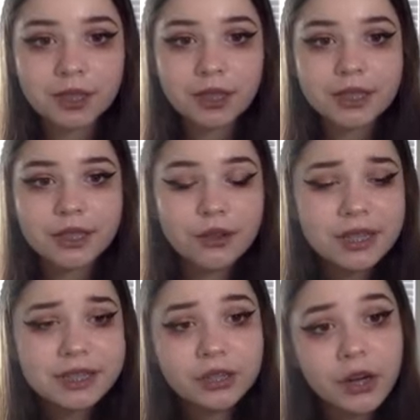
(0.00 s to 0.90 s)
So
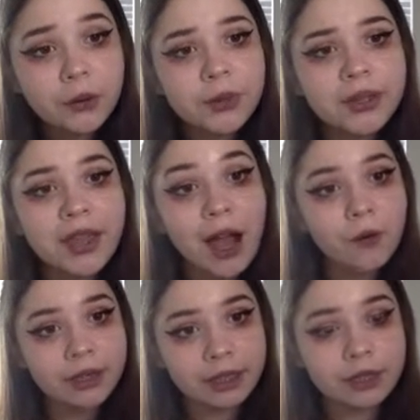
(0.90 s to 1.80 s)
let's start with how
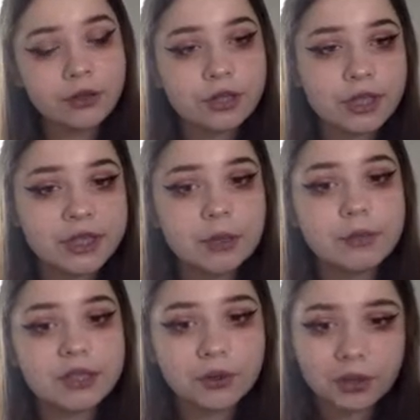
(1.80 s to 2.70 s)
an ecosystem
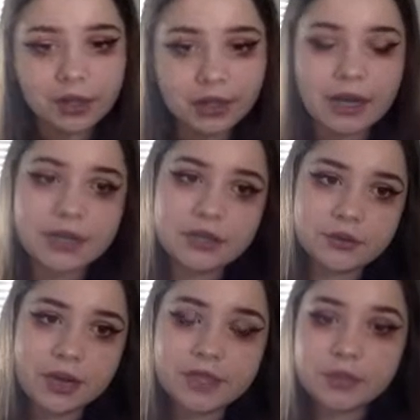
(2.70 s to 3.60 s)
is organized,
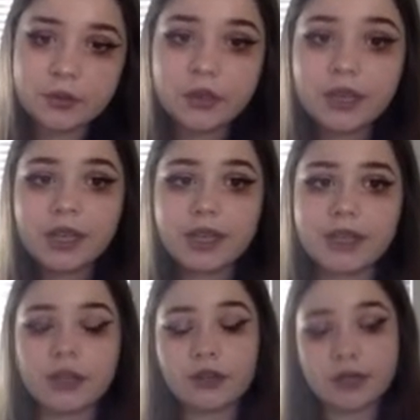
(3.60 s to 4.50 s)
right? So we're looking at
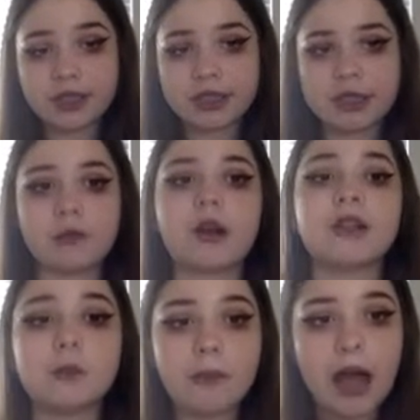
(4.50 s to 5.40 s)
ecosystem on
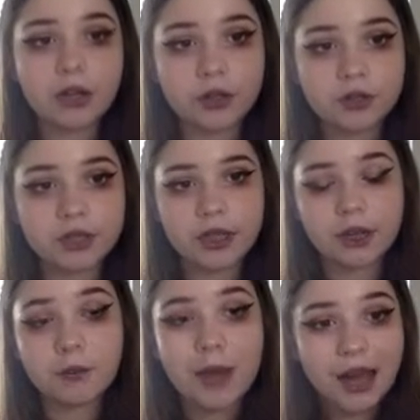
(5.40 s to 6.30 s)
the macro scale.
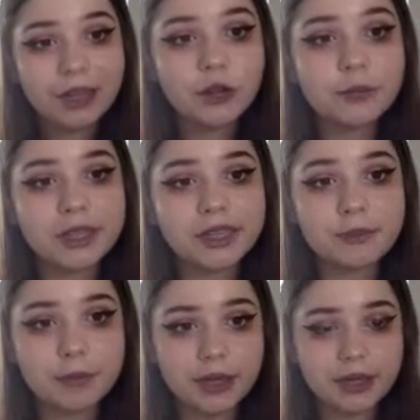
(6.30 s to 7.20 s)
Macro means
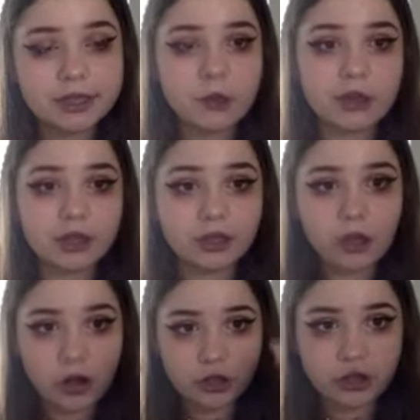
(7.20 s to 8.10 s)
big, so on the
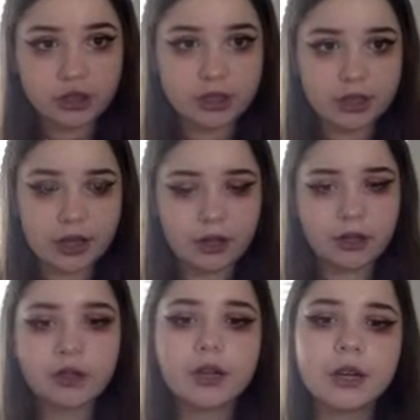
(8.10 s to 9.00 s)
larger scale.
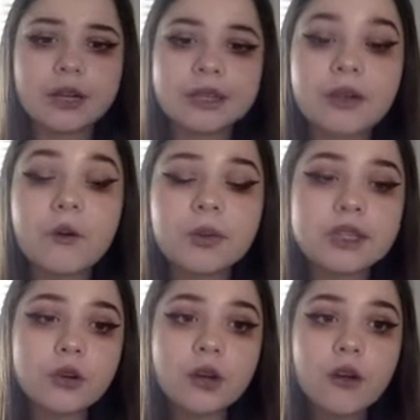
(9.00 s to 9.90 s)
So we
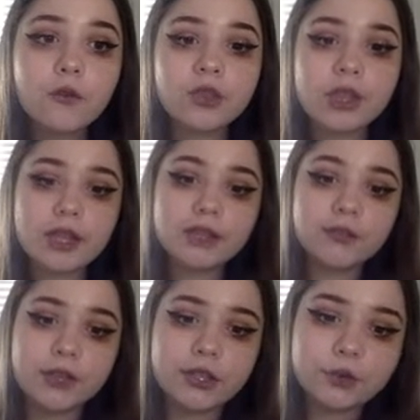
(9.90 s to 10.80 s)
start off with the
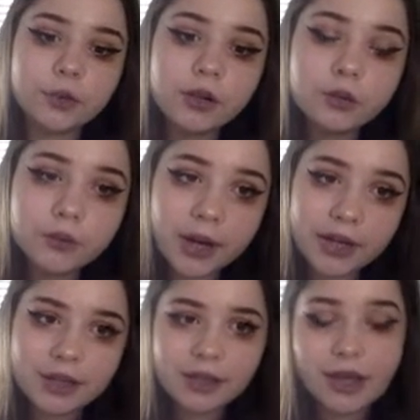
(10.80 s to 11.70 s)
individual,
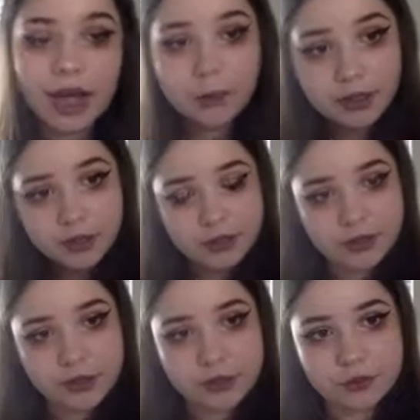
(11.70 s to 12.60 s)
right? I'm an
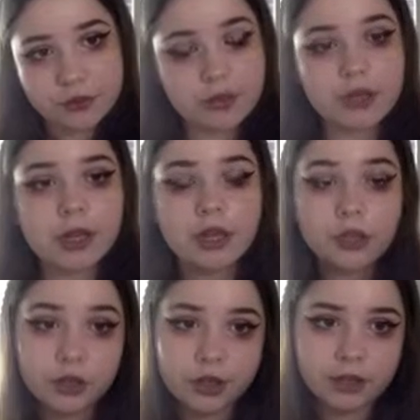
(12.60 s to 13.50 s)
individual,
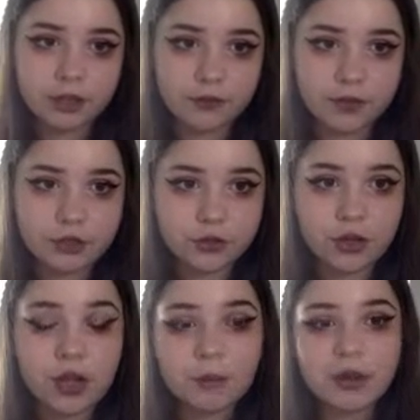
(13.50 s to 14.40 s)
you're an individual,
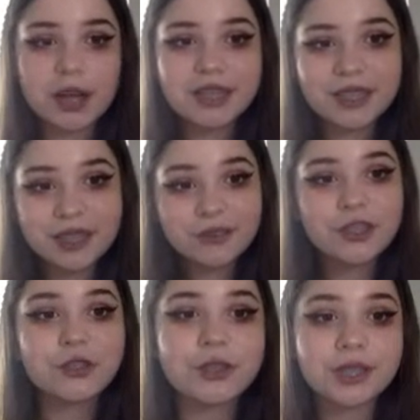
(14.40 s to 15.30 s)
but us
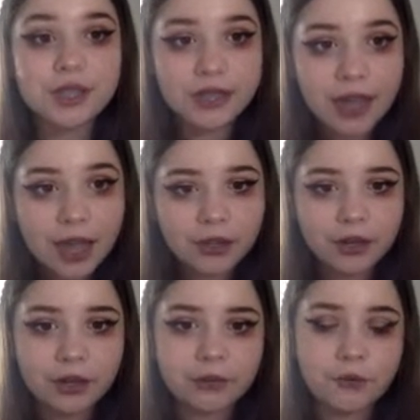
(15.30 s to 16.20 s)
individuals
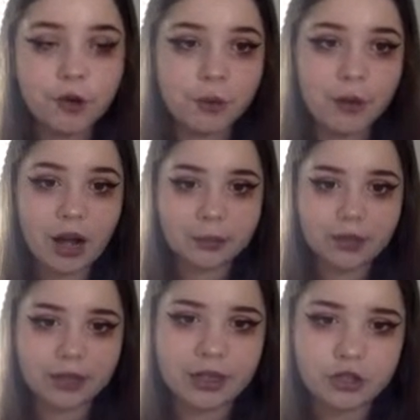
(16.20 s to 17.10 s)
together form a
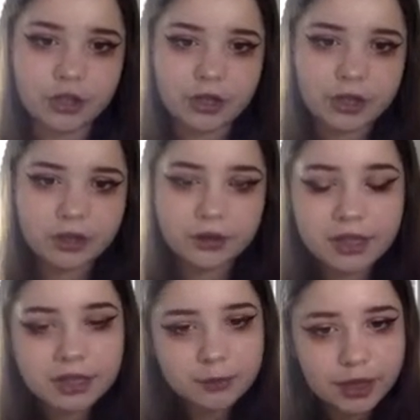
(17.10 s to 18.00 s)
population. So in
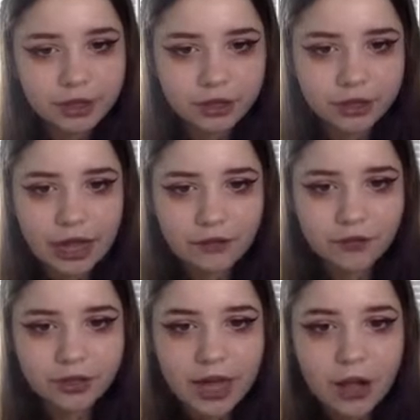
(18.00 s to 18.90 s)
this picture, you have
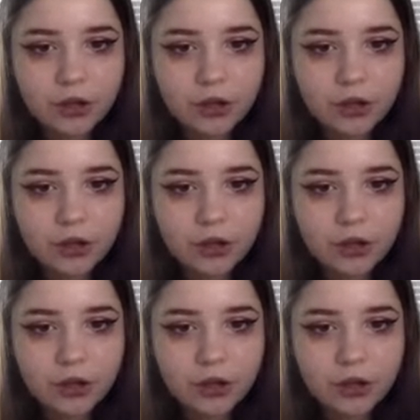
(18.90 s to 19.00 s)
an elk,